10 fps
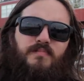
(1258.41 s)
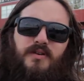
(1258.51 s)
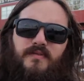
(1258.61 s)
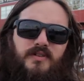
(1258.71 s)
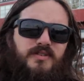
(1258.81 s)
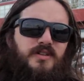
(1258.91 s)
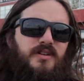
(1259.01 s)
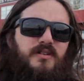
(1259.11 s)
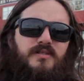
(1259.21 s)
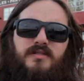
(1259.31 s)
previous
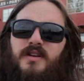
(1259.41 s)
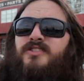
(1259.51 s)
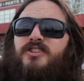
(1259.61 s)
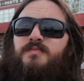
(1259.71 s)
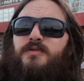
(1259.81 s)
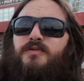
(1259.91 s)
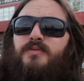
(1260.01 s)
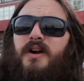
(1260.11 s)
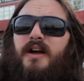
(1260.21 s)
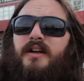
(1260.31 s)
years. It's a smooth
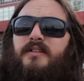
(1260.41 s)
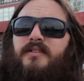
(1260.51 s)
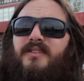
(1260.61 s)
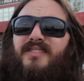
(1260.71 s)
ride.